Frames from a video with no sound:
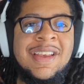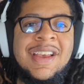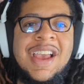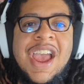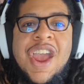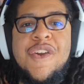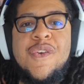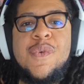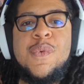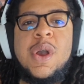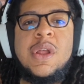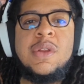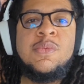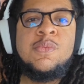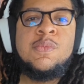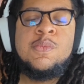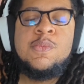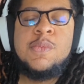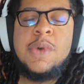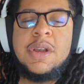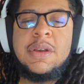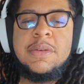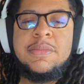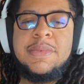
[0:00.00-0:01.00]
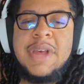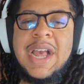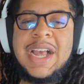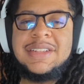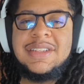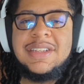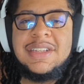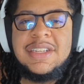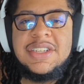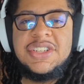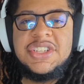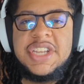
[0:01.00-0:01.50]
Hey everyone, welcome
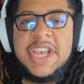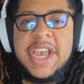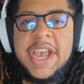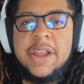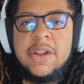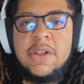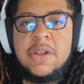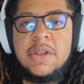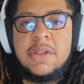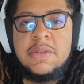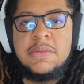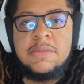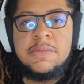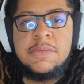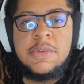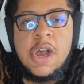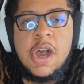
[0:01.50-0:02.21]
back to the channel.